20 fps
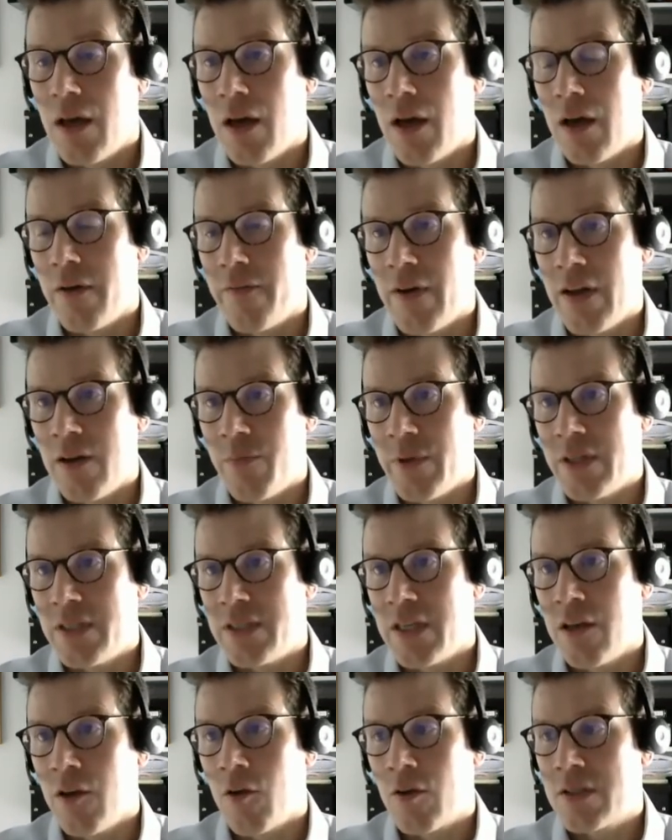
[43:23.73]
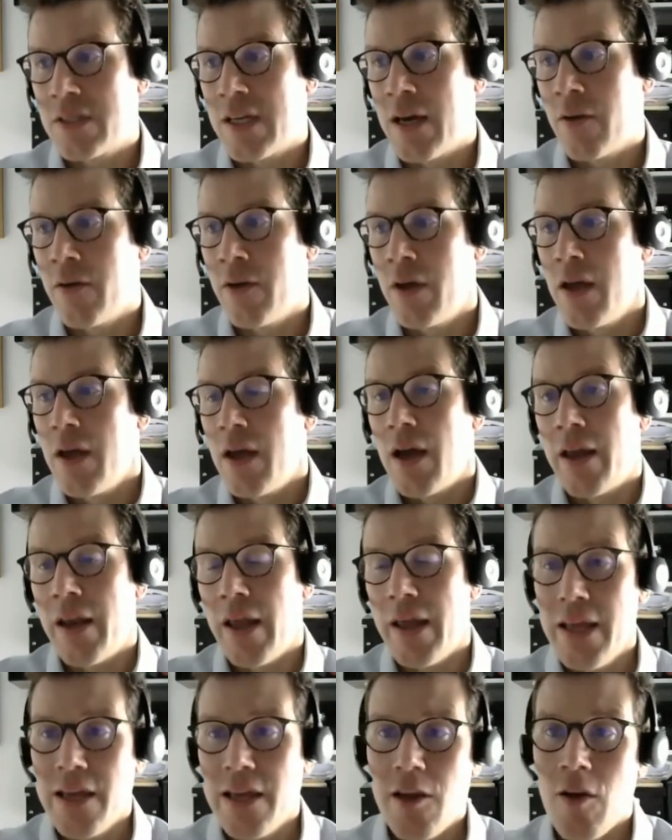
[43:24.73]
uh, availability in lockdown.
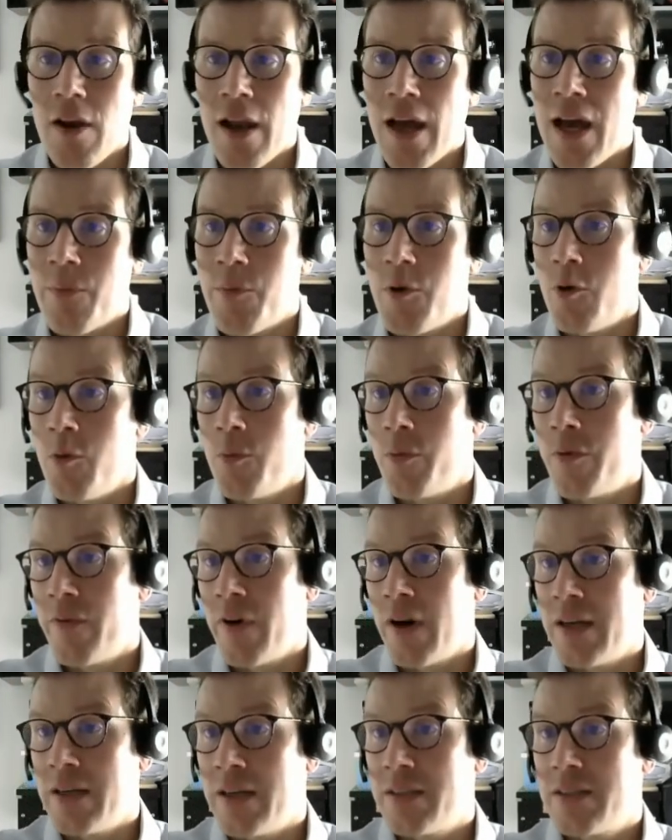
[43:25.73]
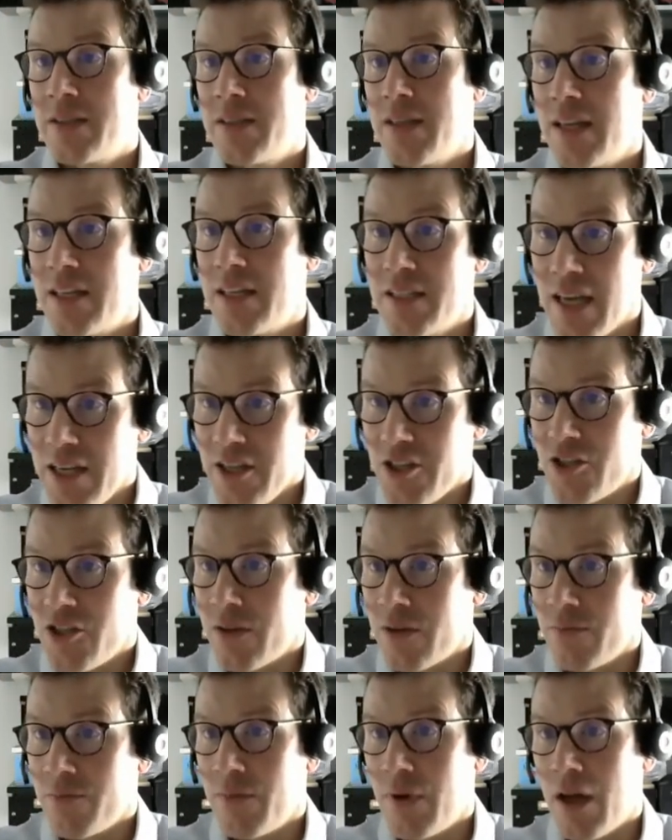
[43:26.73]
And Ecolab, who provide
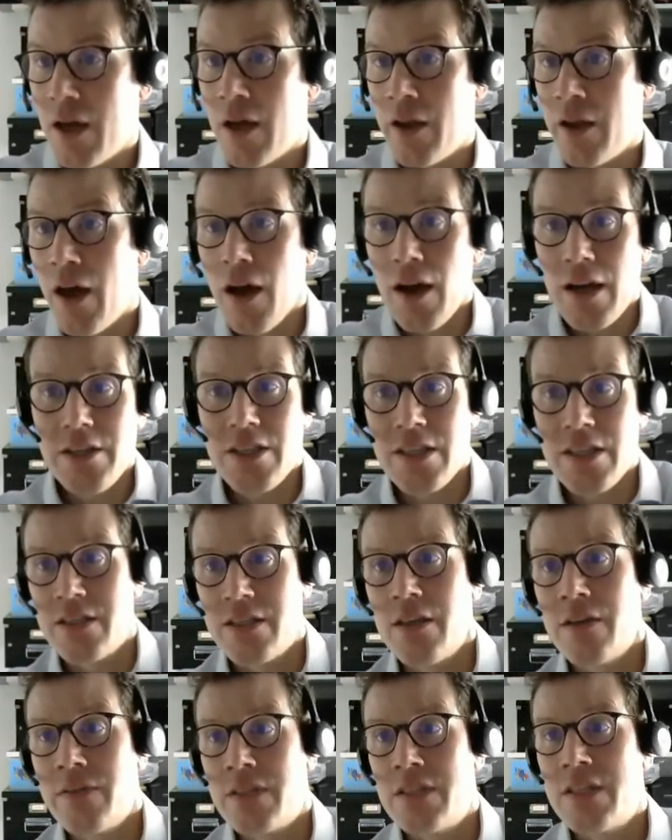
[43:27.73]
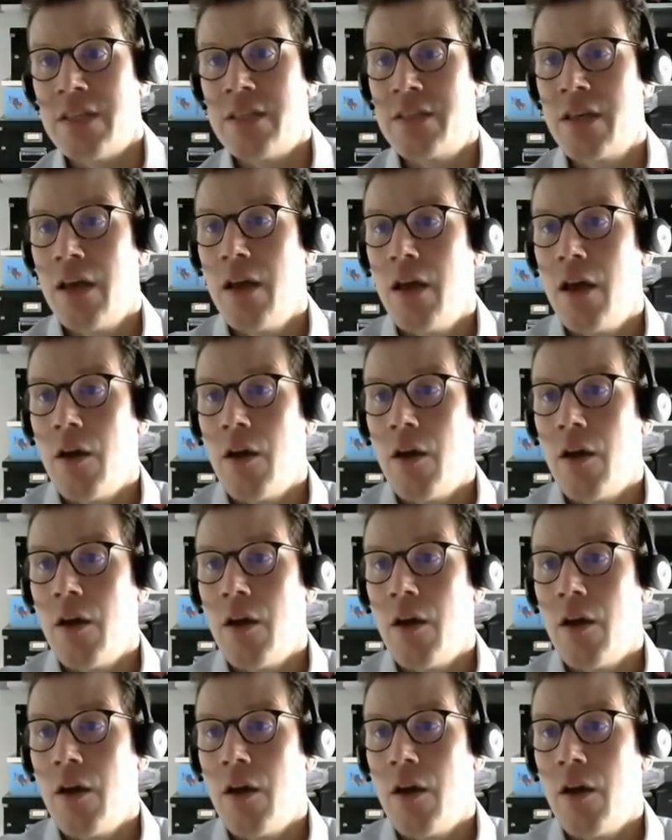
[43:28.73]
sanitation and hygiene services,